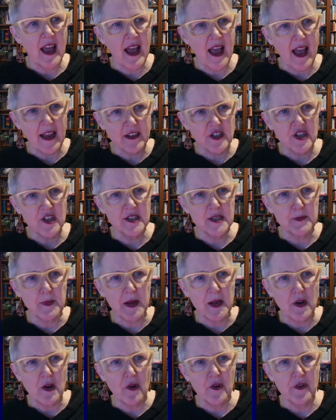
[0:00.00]
actions
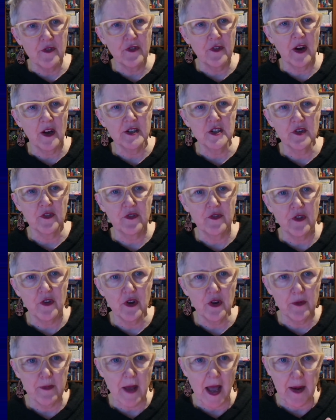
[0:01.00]
be notified to
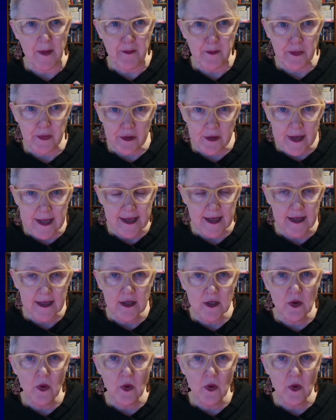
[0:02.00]
FIRB at present,